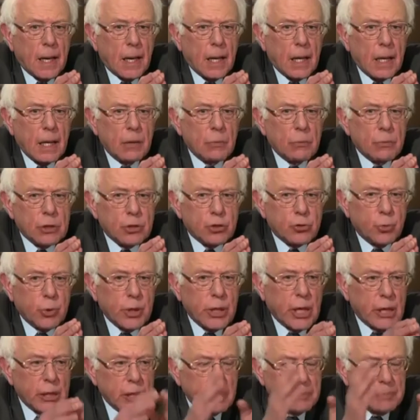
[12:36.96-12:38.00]
in which
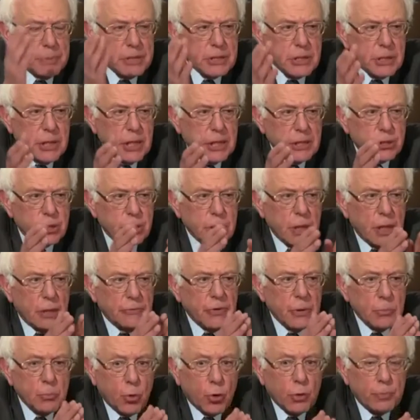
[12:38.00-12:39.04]
we end up as a nation
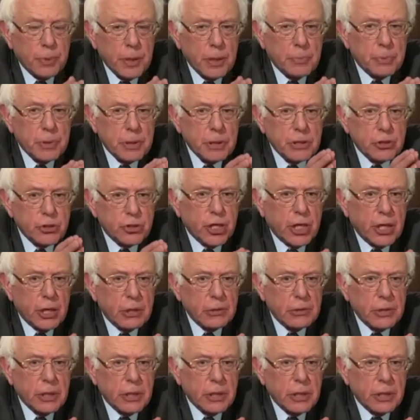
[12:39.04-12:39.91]
having more people in jail